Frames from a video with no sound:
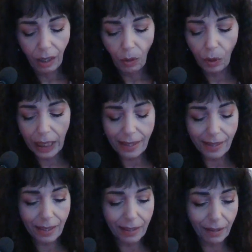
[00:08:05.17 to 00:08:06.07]
Well, let's
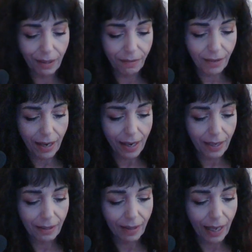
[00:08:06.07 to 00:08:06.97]

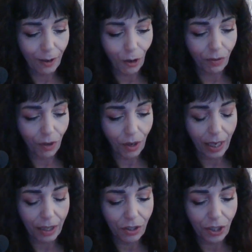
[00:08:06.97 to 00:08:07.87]
clarify that overall
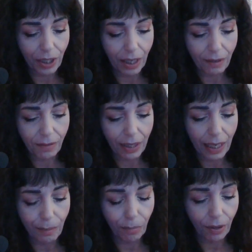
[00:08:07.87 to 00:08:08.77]
energy of the
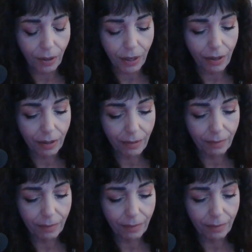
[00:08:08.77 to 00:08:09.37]
Emperor.